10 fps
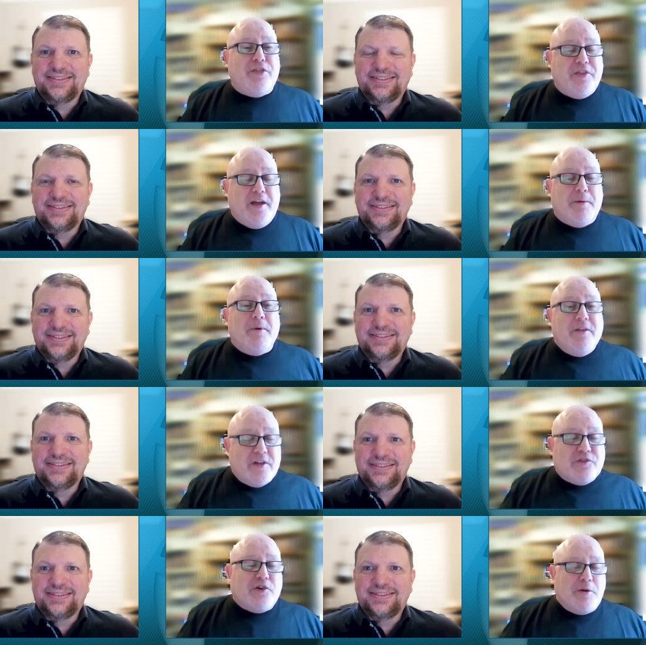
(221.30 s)
Speaker 1: theme
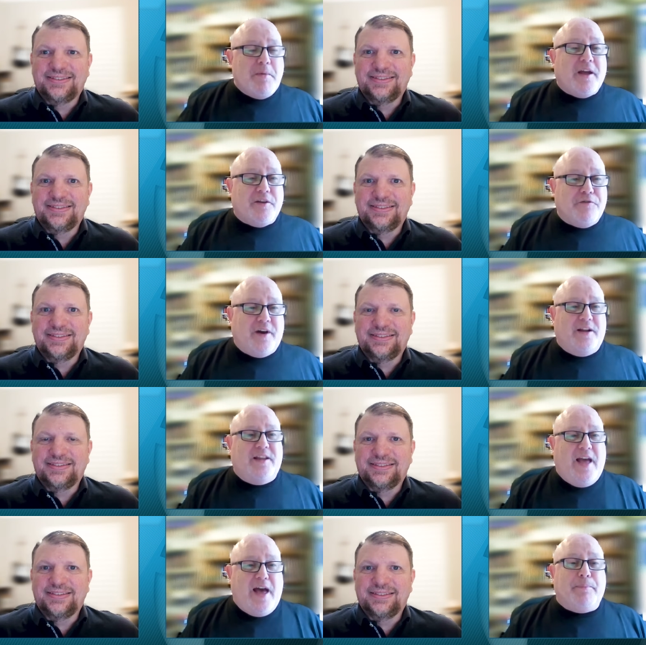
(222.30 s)
that's going to make it
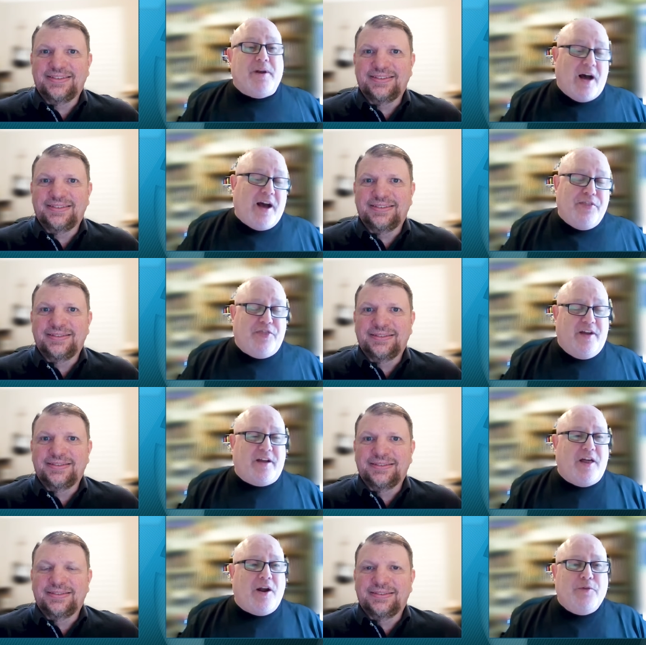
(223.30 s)
finally happen. I think.
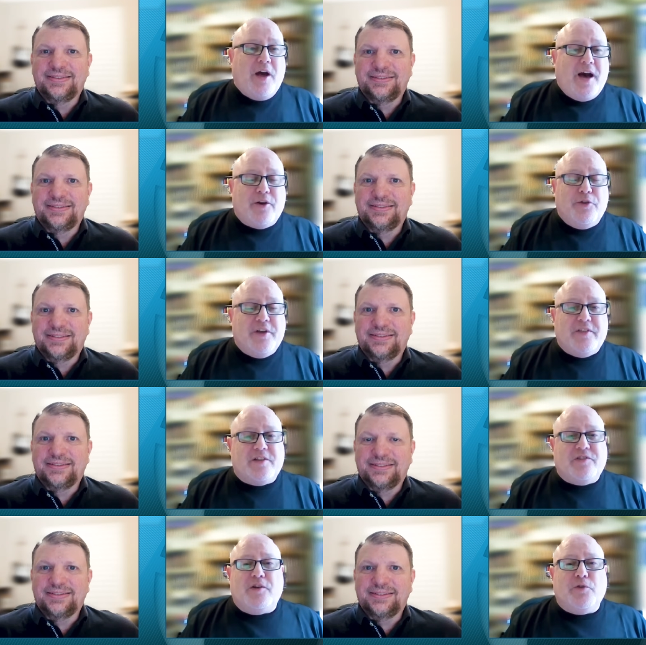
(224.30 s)
I, I don't think
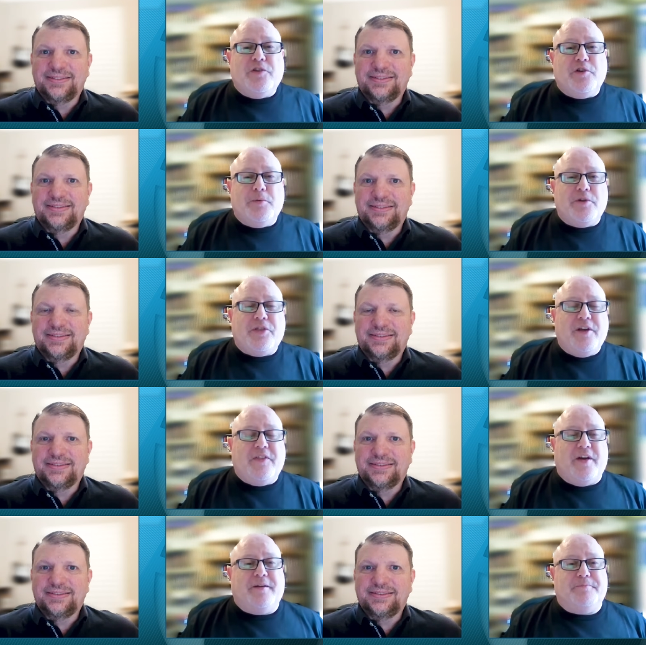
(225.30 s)
that's unreasonable to think
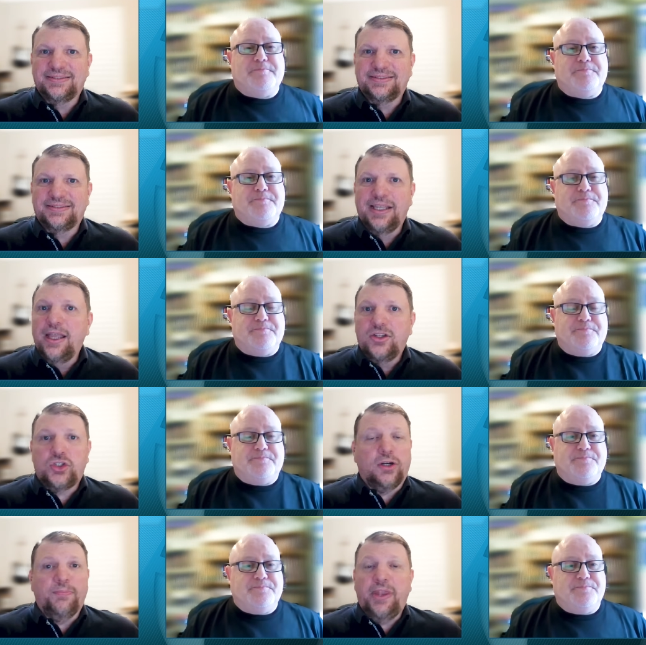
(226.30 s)
that.
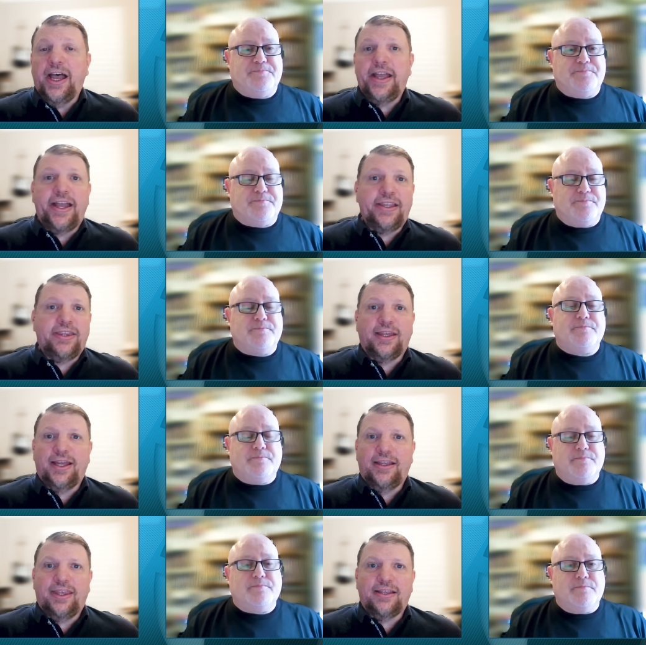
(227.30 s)
Speaker 2: Sure. No, I
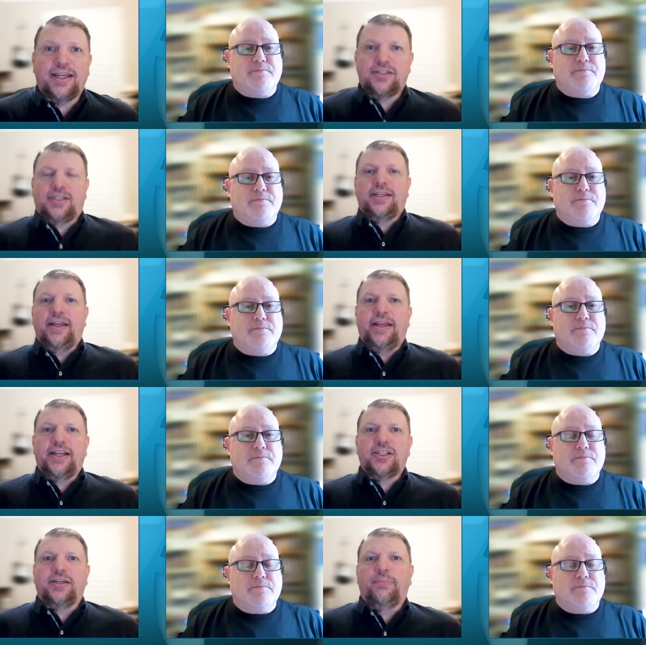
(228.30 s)
I, I think that's an
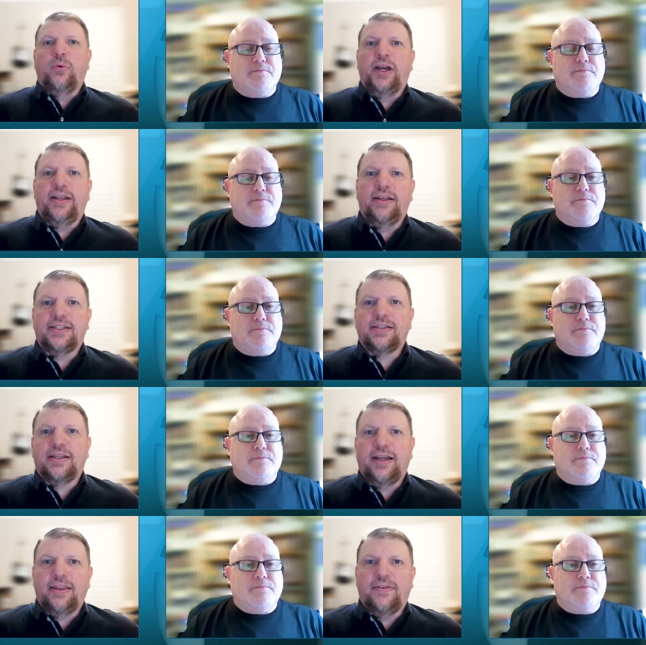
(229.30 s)
excellent point. It's
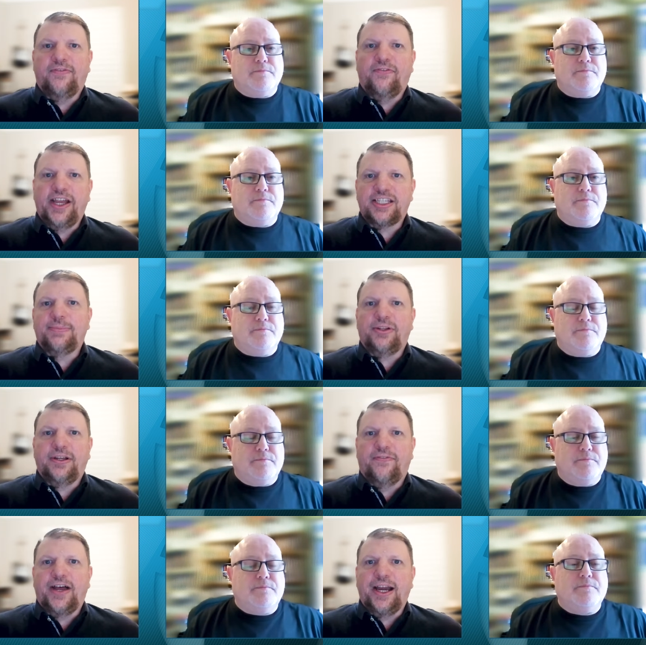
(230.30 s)
uh, the flexibility
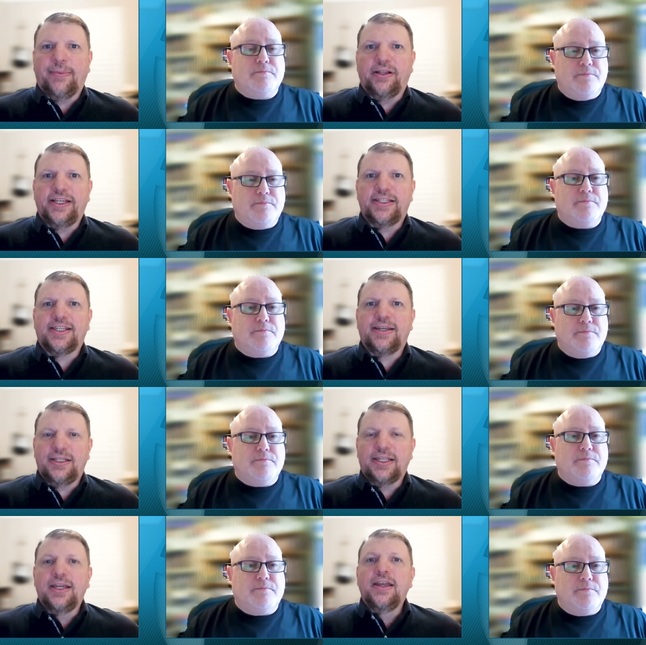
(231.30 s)
of fiber. At least some of these